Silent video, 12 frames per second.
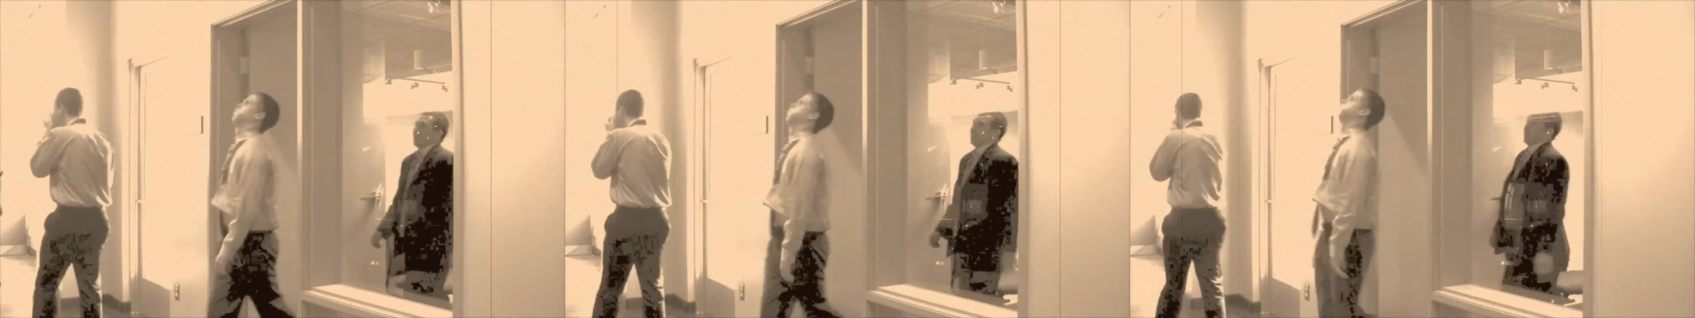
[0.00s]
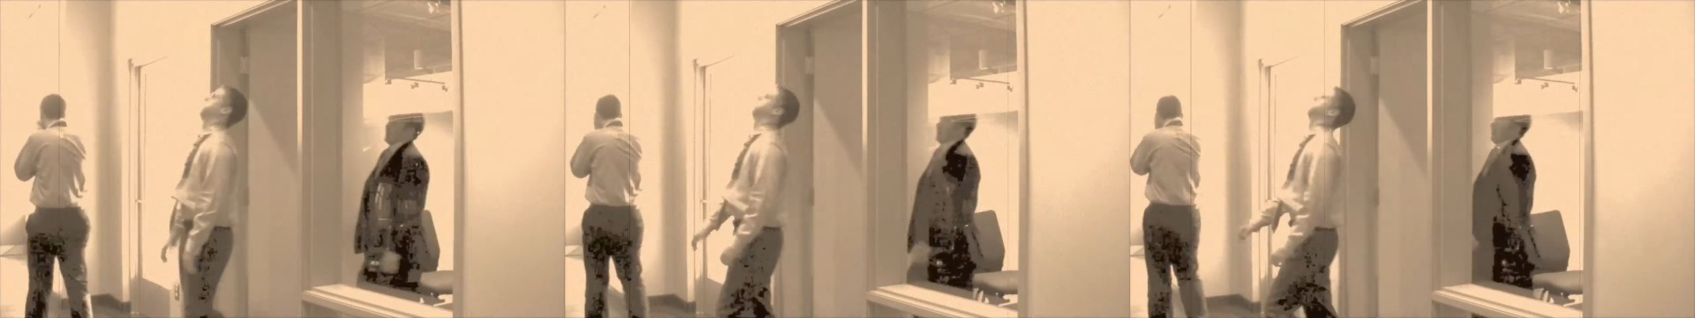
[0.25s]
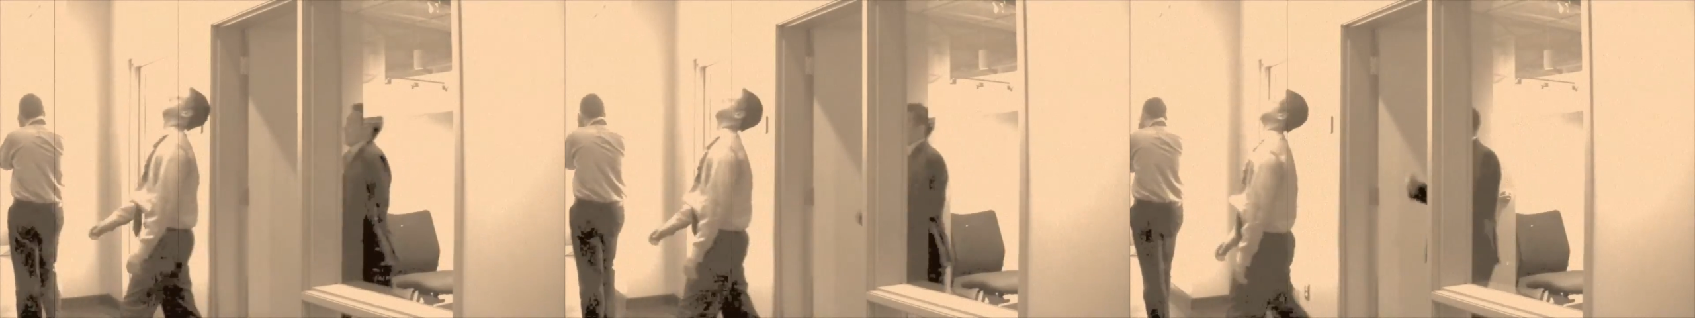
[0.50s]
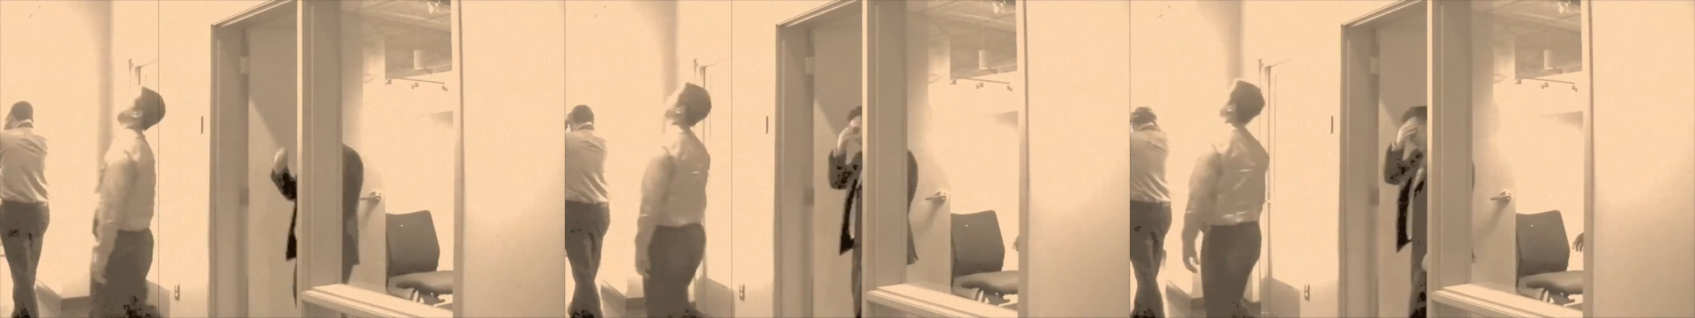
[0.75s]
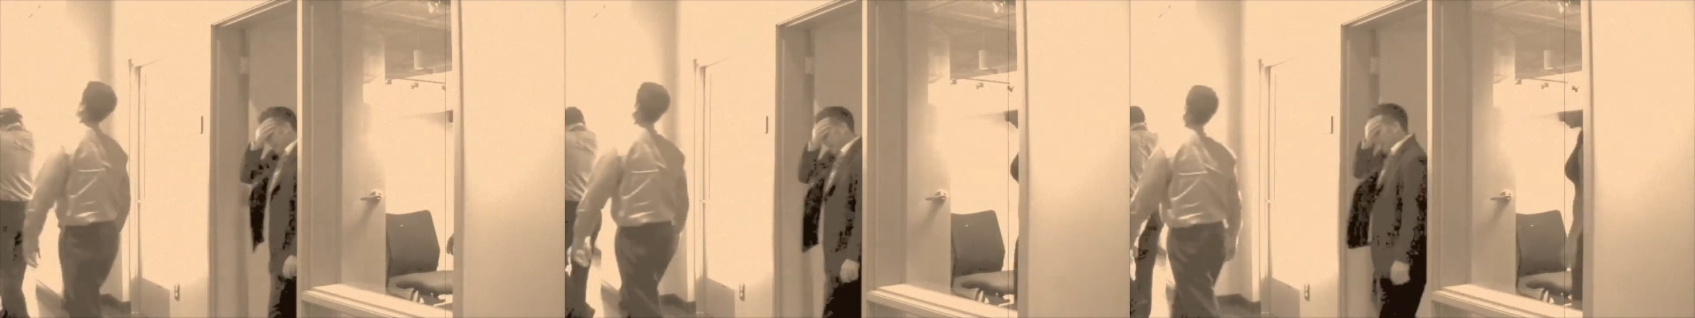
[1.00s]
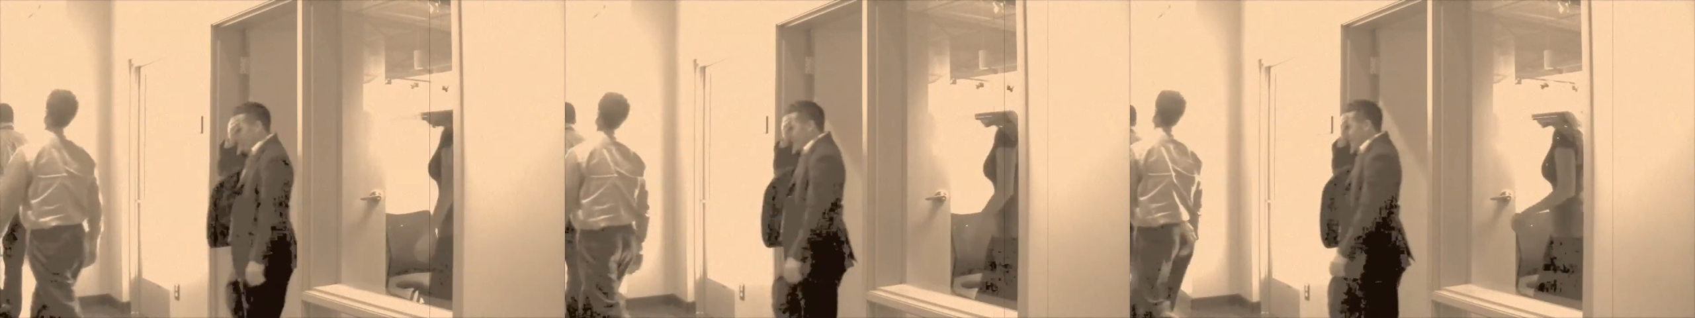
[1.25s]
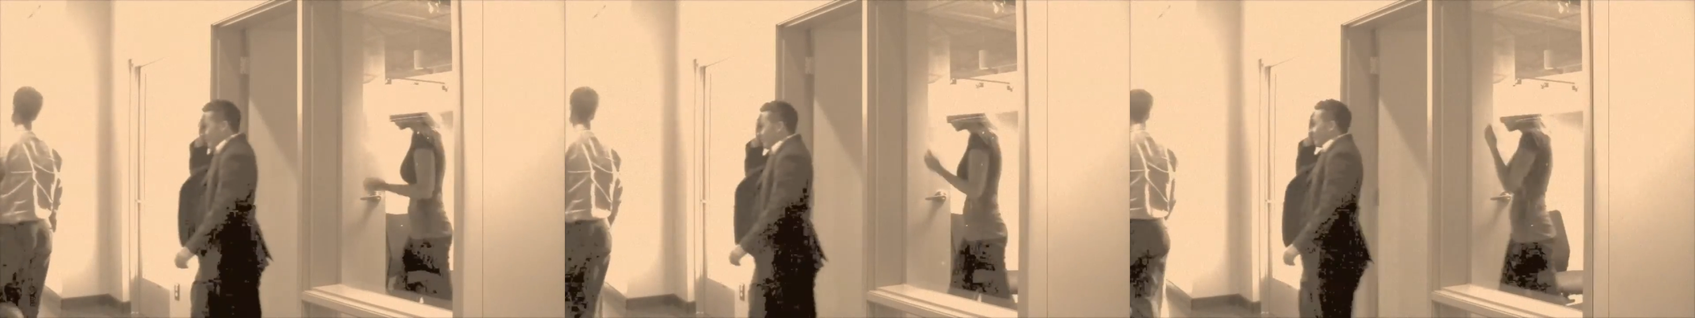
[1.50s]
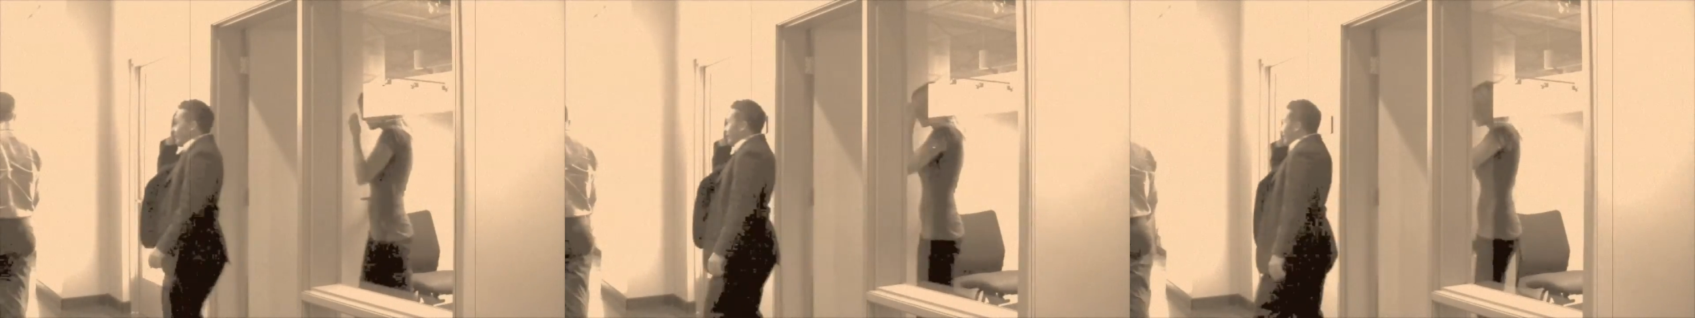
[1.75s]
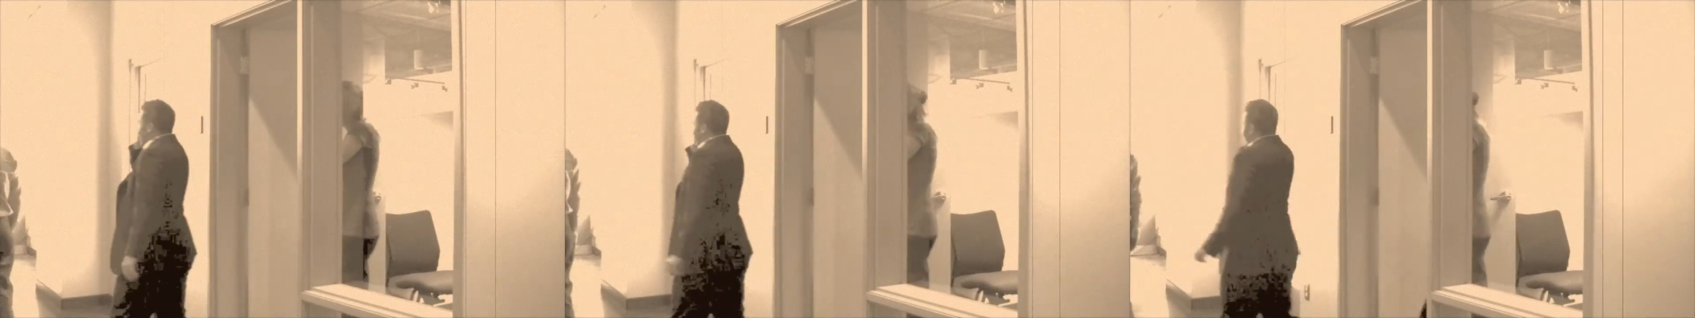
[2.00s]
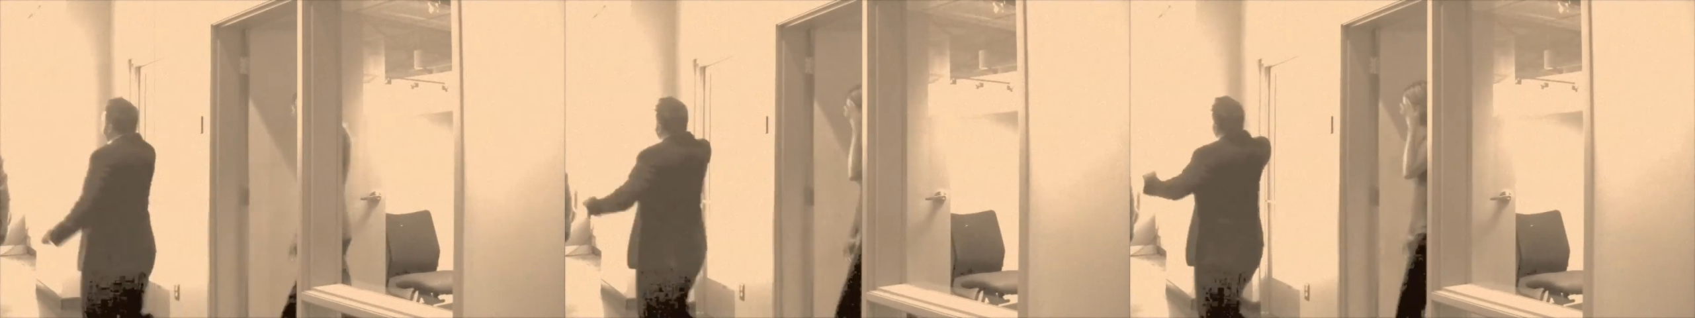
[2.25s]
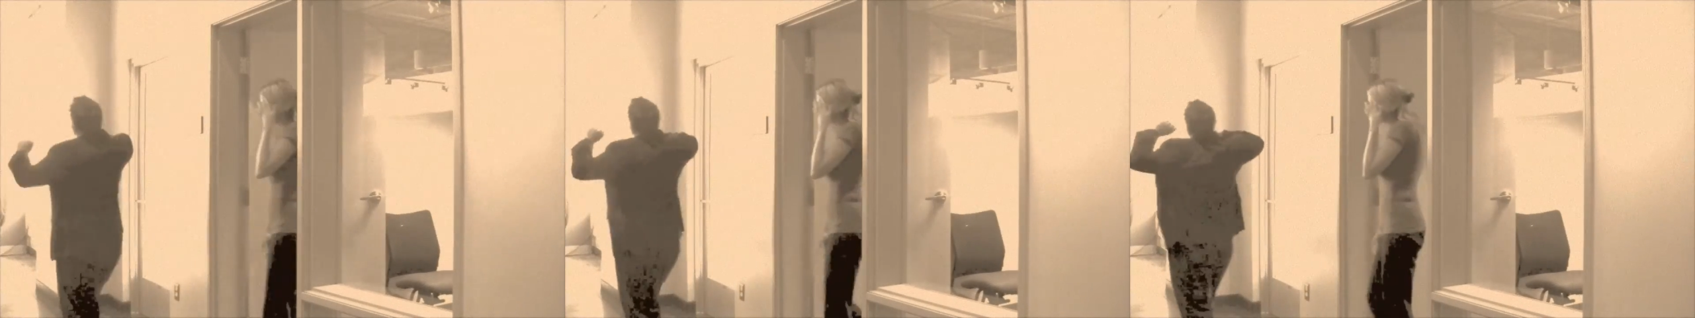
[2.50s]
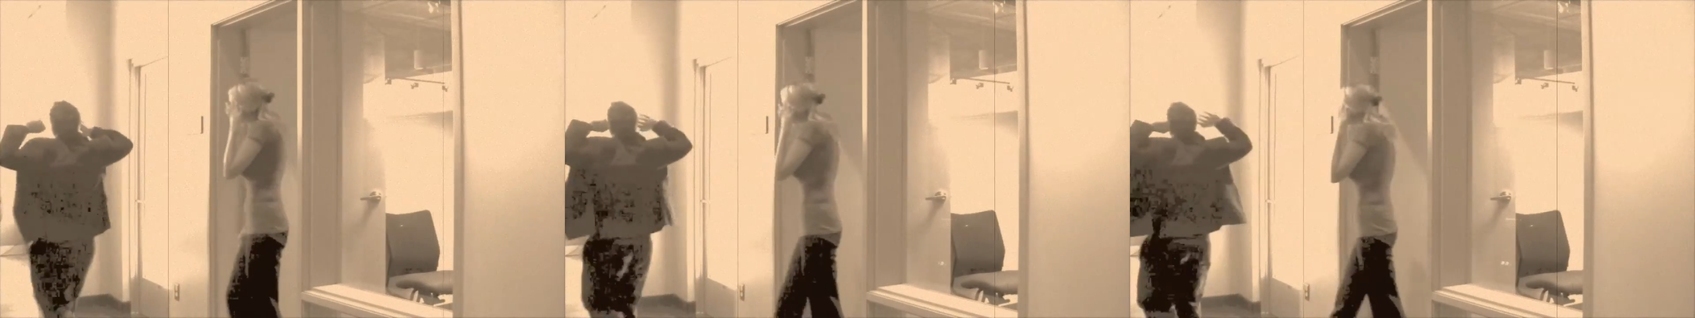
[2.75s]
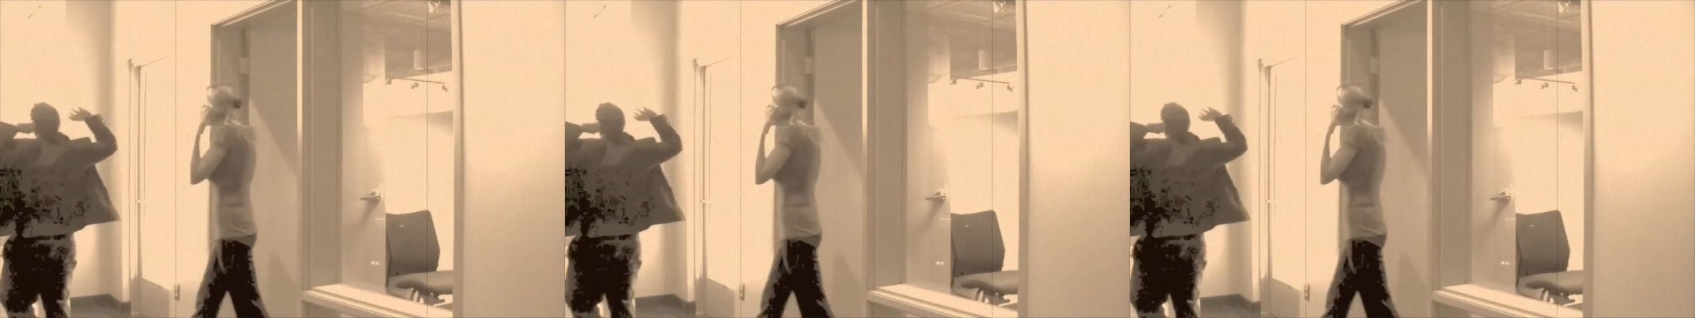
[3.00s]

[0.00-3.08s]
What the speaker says: [unreadable: no face in view]